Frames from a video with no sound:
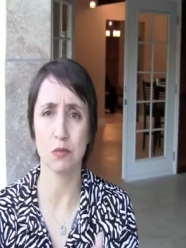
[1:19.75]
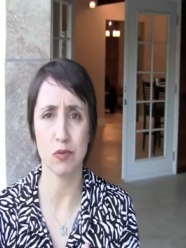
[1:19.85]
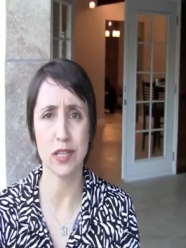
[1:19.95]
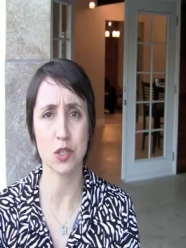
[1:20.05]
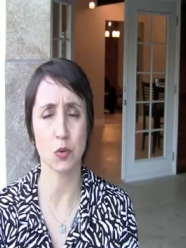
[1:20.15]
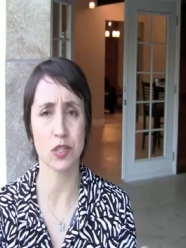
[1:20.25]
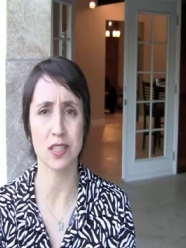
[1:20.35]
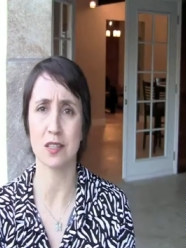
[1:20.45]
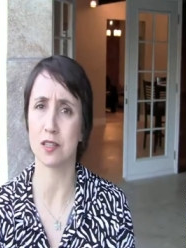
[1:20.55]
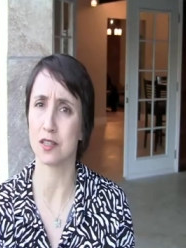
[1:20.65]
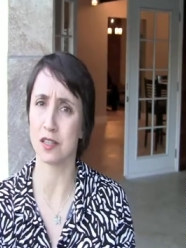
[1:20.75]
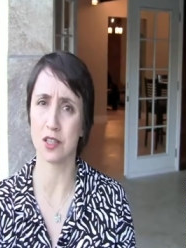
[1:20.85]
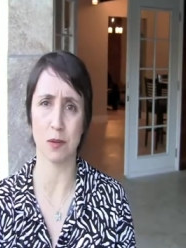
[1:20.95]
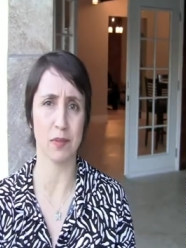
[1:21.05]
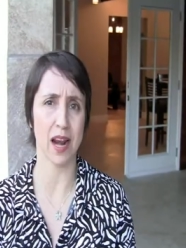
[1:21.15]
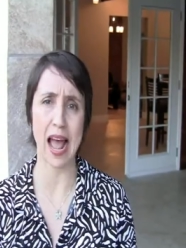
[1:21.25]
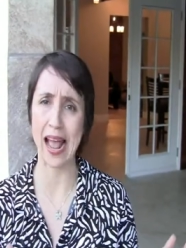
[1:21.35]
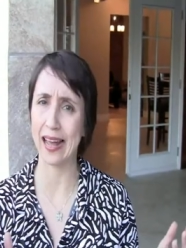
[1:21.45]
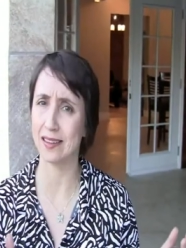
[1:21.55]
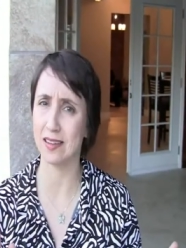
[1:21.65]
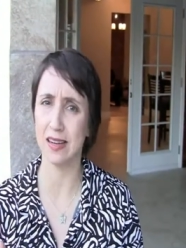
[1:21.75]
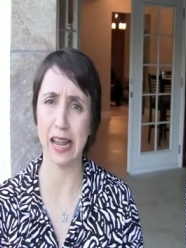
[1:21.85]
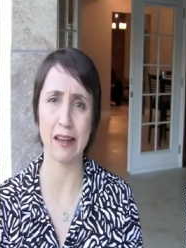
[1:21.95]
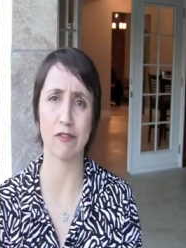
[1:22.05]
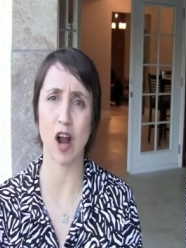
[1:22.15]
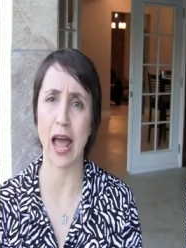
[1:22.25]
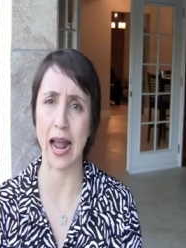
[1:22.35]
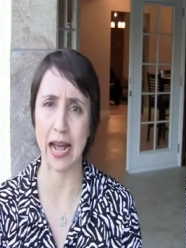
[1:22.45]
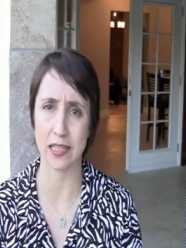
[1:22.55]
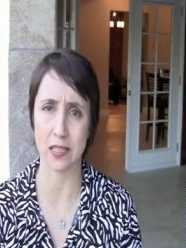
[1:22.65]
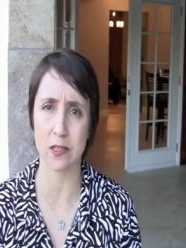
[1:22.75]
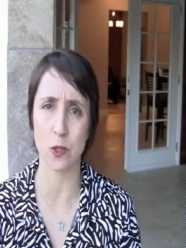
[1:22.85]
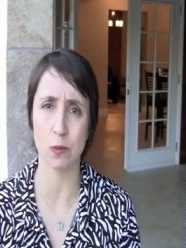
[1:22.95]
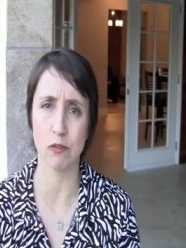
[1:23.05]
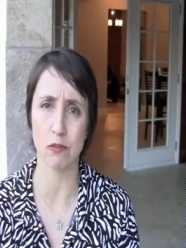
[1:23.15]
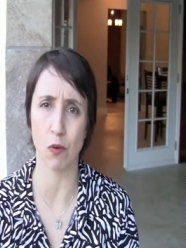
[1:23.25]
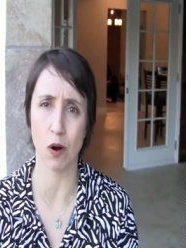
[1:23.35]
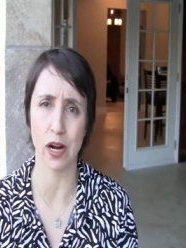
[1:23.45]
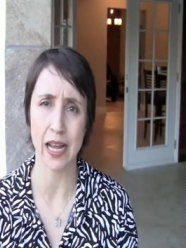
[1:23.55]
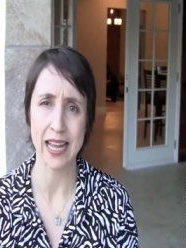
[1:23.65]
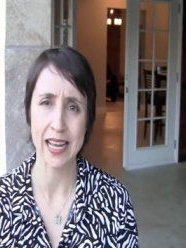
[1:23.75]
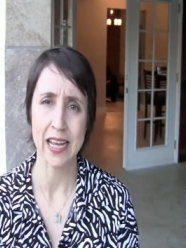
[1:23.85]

the resources, the system that I had never had access to before.